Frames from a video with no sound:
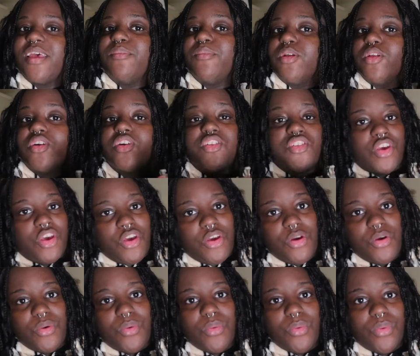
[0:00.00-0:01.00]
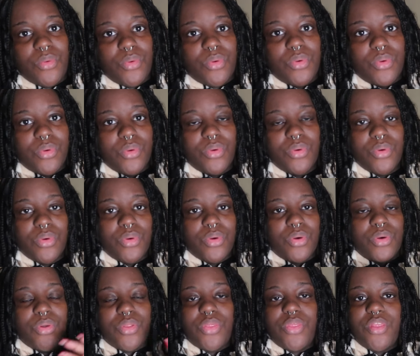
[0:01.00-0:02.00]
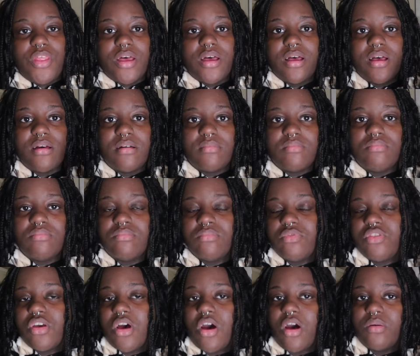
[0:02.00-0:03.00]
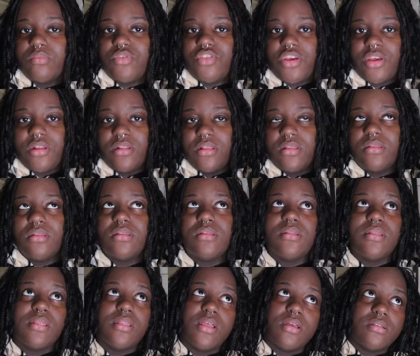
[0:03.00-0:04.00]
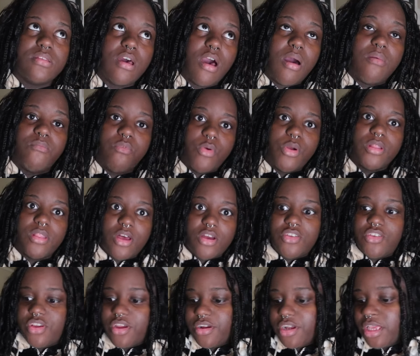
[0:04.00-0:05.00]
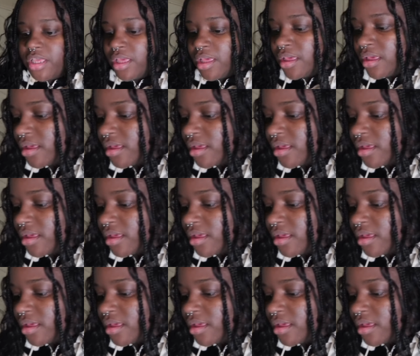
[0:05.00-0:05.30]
similar to the Tom Ford Lost Cherry.